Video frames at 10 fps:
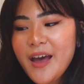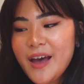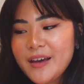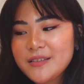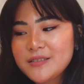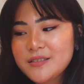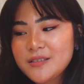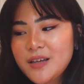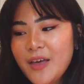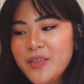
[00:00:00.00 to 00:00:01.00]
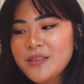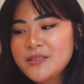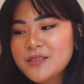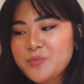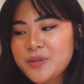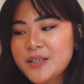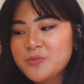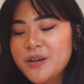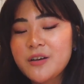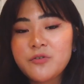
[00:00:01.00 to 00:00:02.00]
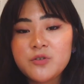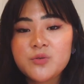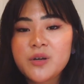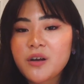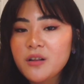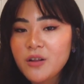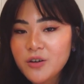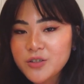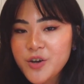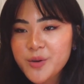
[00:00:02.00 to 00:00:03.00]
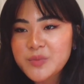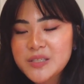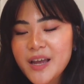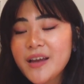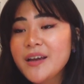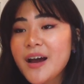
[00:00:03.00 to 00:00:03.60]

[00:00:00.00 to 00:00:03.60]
and I think this is a place where if you're doing a long-term stay,